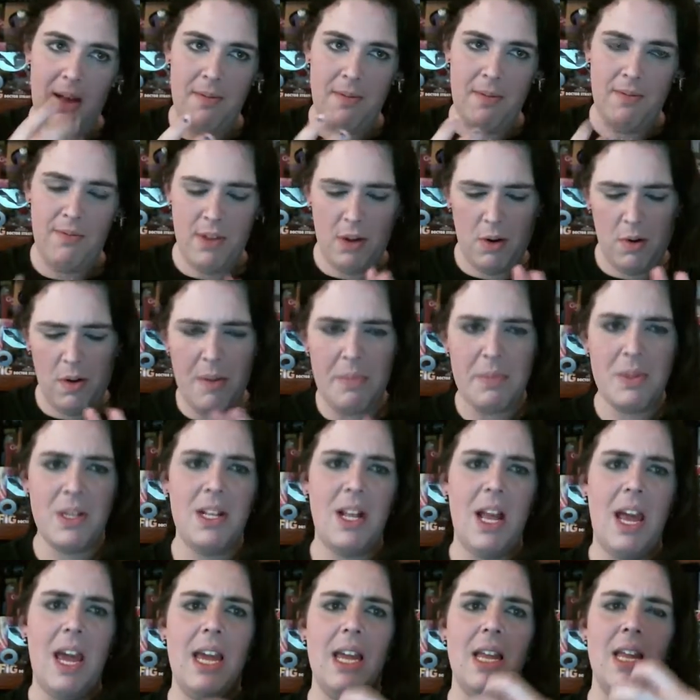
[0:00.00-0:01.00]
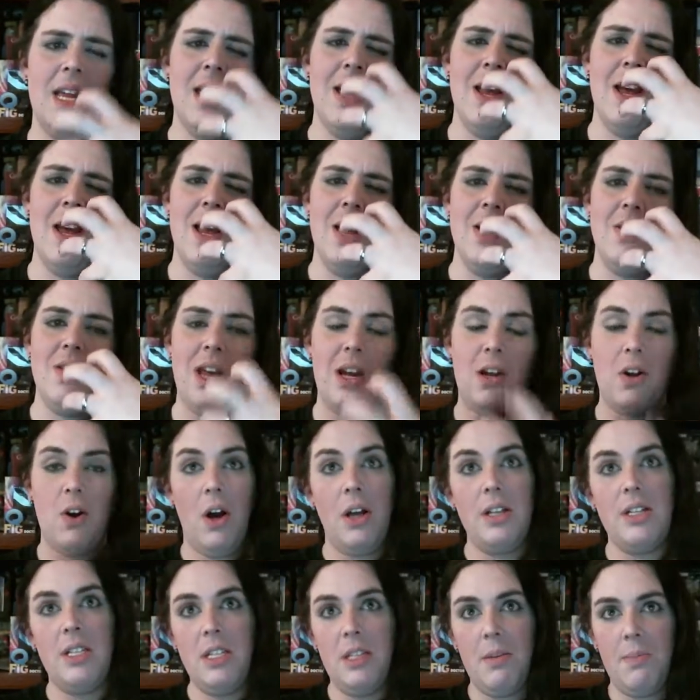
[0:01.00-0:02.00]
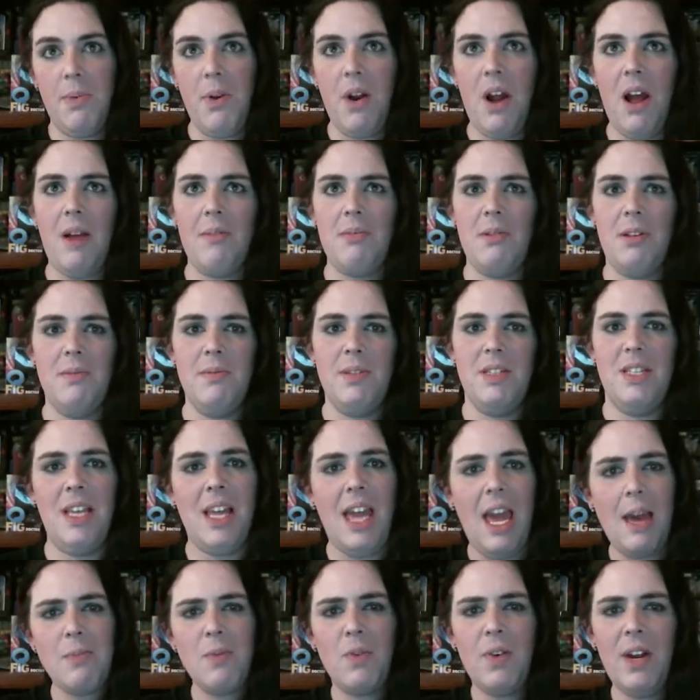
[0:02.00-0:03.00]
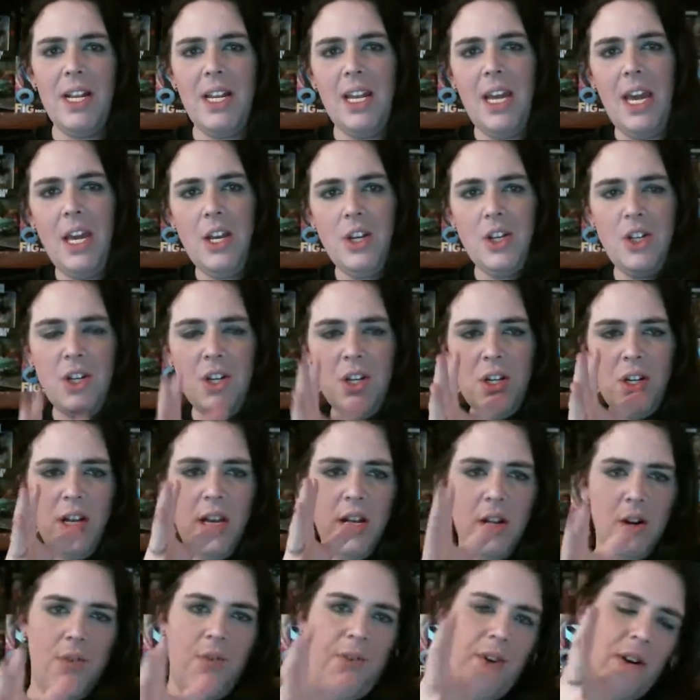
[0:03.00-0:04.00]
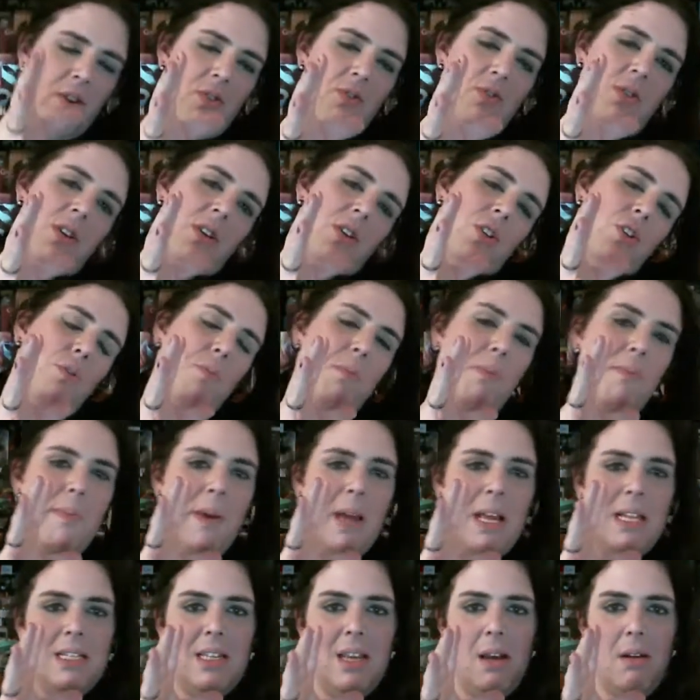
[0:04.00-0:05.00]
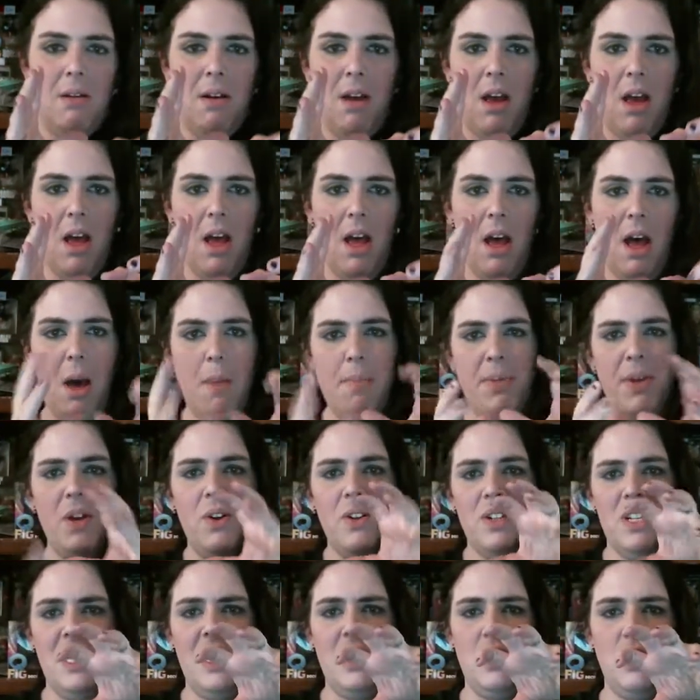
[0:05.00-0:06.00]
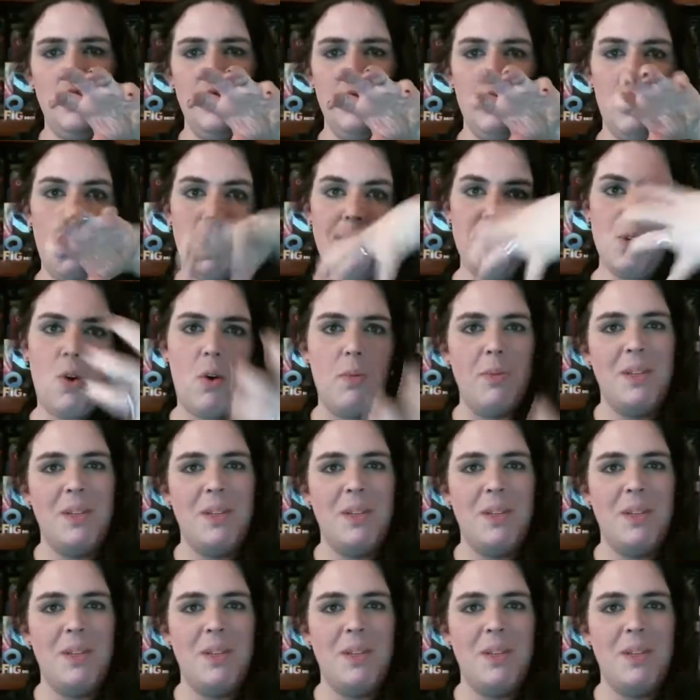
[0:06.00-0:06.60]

the Kryptonite that causes the problems. The gamma radiation interferes with Superman's ability to absorb